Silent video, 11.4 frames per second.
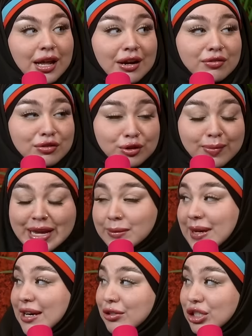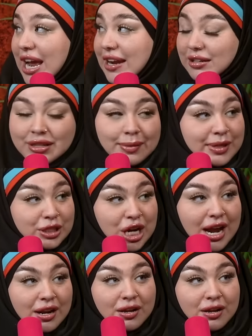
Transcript: I don't know Japan's, but I know China. okay, China,